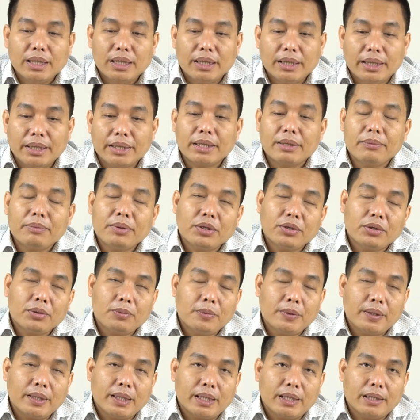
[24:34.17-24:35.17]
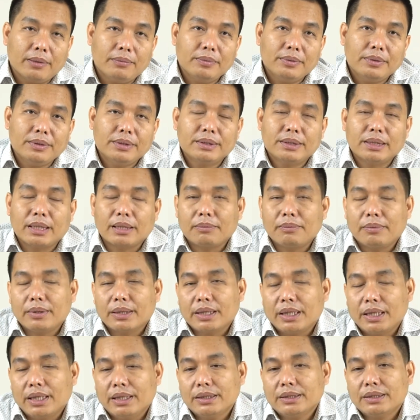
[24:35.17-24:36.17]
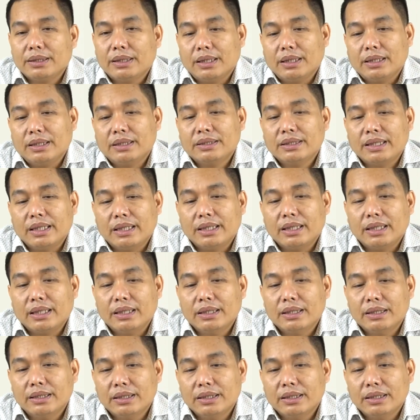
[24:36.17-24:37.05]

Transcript: Later period of time, Chakma kings are settled